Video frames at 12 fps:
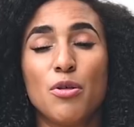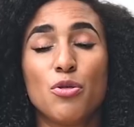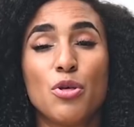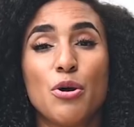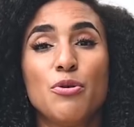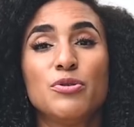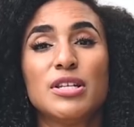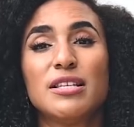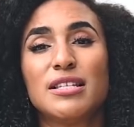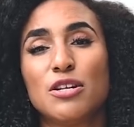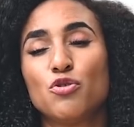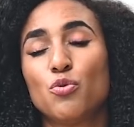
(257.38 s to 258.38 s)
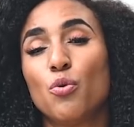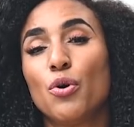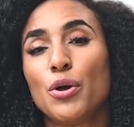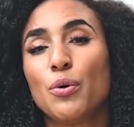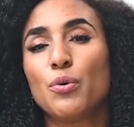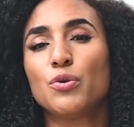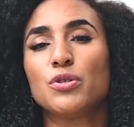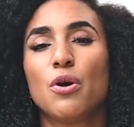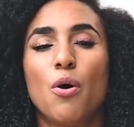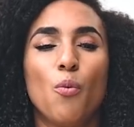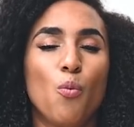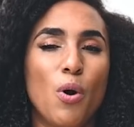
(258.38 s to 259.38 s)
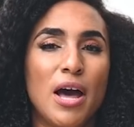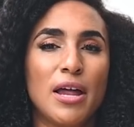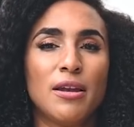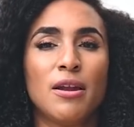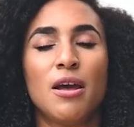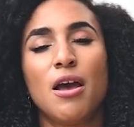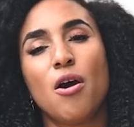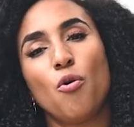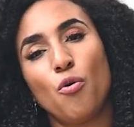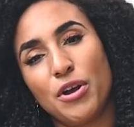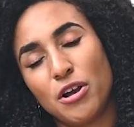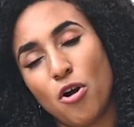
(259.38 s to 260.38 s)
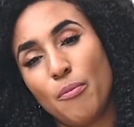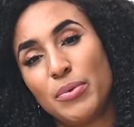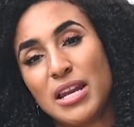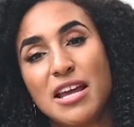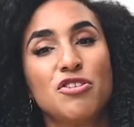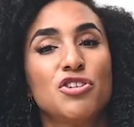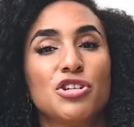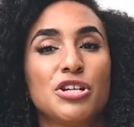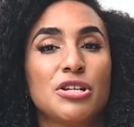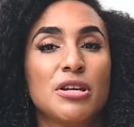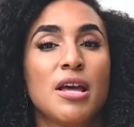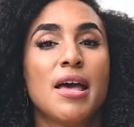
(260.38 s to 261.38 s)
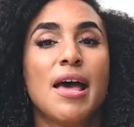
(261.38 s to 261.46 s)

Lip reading: those essential oils, one or in combination,